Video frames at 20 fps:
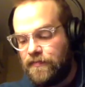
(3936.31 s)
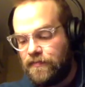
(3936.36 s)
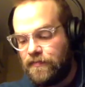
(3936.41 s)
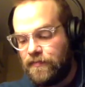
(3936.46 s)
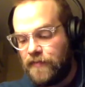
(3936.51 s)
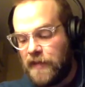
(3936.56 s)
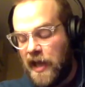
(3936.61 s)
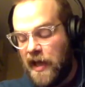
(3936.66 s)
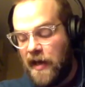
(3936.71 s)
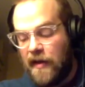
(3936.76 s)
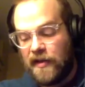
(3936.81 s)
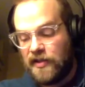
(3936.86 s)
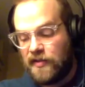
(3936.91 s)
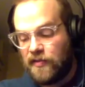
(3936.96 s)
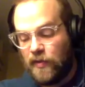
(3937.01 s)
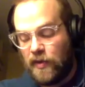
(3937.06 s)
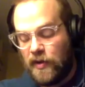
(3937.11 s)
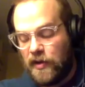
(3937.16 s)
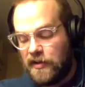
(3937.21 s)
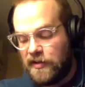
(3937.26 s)
yeah,
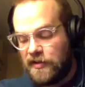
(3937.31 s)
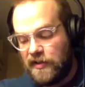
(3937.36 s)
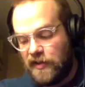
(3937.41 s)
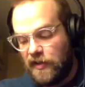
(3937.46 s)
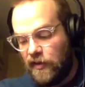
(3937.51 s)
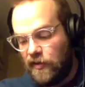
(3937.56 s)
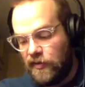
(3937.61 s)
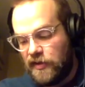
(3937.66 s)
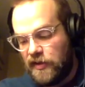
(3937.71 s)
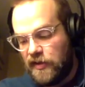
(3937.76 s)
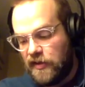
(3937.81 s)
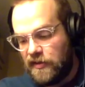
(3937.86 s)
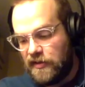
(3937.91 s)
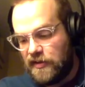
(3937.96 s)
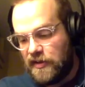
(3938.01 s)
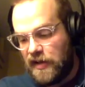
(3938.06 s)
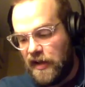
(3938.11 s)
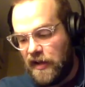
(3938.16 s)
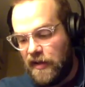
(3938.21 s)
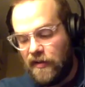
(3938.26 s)
it's still to this
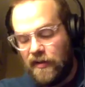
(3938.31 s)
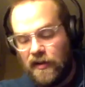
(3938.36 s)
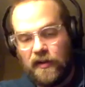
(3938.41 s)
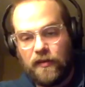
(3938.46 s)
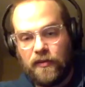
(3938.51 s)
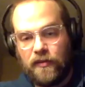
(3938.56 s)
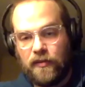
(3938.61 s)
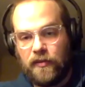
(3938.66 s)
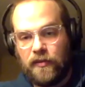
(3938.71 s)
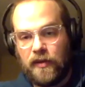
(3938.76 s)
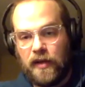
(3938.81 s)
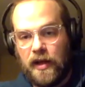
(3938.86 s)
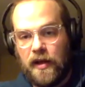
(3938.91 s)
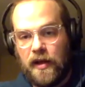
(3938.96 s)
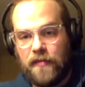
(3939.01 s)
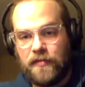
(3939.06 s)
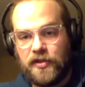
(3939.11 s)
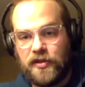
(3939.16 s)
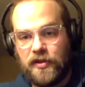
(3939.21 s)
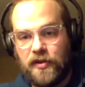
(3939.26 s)
day like
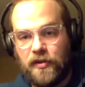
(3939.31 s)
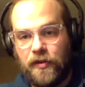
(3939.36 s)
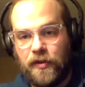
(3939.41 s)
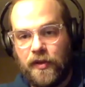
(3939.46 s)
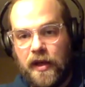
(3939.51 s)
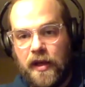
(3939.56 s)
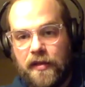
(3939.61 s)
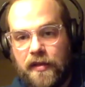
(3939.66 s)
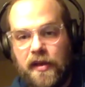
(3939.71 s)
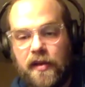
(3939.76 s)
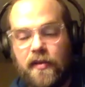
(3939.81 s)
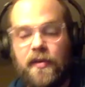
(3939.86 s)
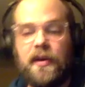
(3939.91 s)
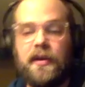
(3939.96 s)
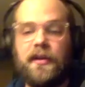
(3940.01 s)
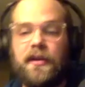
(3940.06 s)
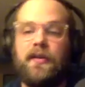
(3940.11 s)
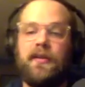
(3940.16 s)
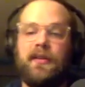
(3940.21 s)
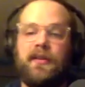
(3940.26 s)
I'm so glad that
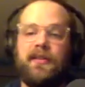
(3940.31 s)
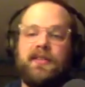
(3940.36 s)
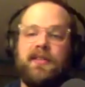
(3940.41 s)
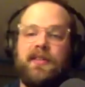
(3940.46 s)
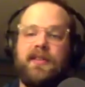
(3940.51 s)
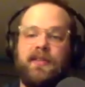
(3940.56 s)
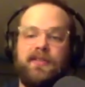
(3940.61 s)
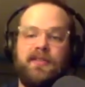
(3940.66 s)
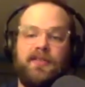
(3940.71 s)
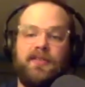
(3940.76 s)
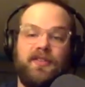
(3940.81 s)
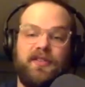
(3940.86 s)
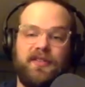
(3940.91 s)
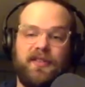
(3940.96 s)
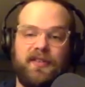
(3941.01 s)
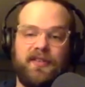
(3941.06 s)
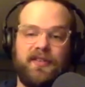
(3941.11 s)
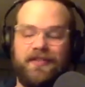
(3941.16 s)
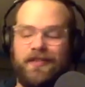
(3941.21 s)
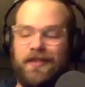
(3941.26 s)
record exists, just
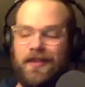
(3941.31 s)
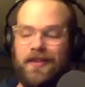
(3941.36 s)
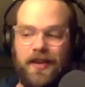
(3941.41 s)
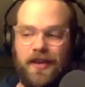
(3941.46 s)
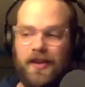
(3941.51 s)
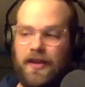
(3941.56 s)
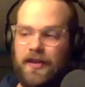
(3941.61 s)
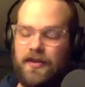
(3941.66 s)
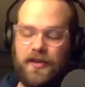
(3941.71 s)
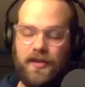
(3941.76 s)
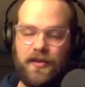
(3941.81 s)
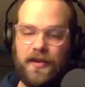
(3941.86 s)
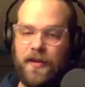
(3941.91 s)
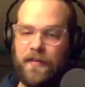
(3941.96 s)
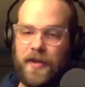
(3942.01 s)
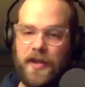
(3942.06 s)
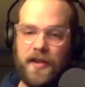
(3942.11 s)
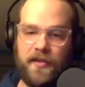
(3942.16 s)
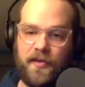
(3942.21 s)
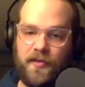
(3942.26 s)
because dude, I
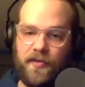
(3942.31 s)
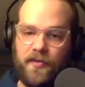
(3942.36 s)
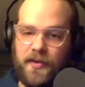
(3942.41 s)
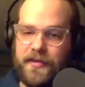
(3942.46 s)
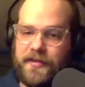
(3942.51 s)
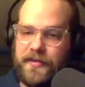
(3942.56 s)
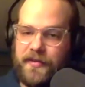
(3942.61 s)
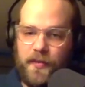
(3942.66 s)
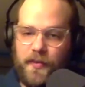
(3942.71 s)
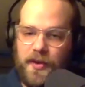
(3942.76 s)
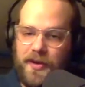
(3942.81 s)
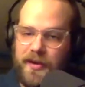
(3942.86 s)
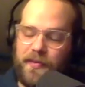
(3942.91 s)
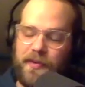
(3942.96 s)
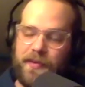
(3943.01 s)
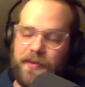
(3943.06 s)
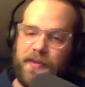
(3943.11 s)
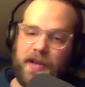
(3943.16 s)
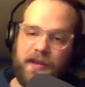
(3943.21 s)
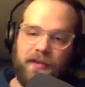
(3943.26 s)
mean the reason why we
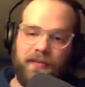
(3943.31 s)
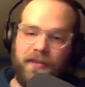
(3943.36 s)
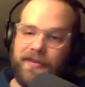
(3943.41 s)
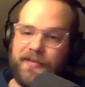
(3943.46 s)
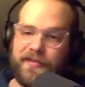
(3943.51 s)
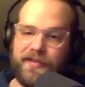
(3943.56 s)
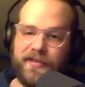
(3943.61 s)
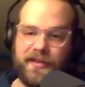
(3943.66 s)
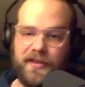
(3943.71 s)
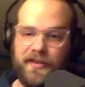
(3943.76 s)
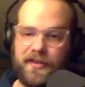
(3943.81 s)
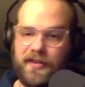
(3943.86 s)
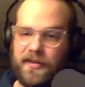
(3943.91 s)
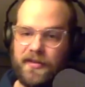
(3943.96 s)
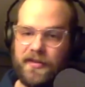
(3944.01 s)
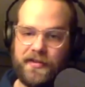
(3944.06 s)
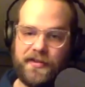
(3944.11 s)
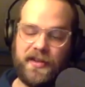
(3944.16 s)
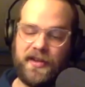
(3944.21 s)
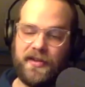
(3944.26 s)
make music
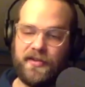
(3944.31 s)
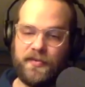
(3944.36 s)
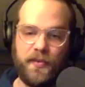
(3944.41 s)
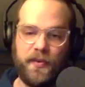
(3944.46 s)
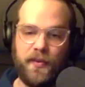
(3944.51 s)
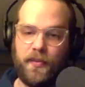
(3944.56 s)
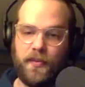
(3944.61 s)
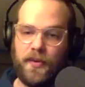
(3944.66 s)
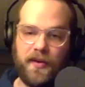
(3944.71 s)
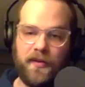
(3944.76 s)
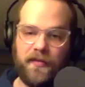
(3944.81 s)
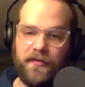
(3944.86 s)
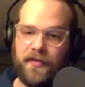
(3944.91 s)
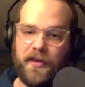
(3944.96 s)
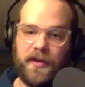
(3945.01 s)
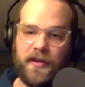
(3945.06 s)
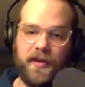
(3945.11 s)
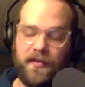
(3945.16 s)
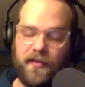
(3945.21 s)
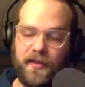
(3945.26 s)
is because we want to
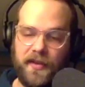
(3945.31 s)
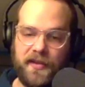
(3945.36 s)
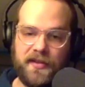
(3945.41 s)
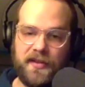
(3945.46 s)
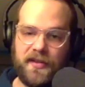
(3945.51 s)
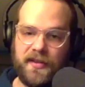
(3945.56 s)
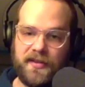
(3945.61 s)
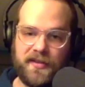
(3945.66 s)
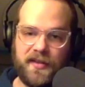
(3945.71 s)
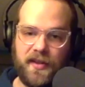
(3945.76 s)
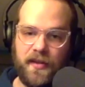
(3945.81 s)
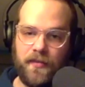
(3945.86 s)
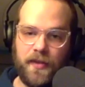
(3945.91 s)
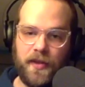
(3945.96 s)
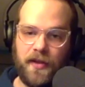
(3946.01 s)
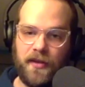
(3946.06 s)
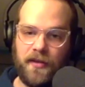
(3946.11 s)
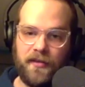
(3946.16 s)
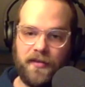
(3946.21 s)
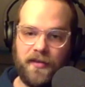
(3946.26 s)
fucking listen to
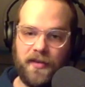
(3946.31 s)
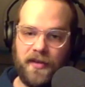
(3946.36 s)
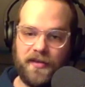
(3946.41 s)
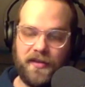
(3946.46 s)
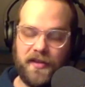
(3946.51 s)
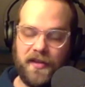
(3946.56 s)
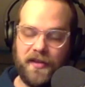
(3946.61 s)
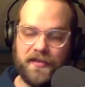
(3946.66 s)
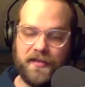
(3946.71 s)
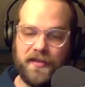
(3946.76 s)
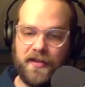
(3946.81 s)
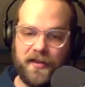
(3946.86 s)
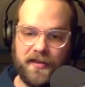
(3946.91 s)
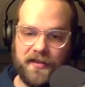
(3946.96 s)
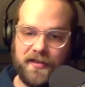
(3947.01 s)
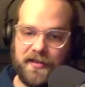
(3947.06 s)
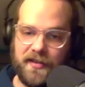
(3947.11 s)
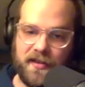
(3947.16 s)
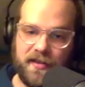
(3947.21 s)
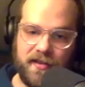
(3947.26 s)
something that doesn't
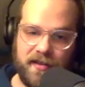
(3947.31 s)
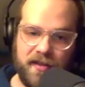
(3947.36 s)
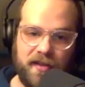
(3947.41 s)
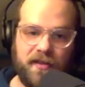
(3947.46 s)
exist.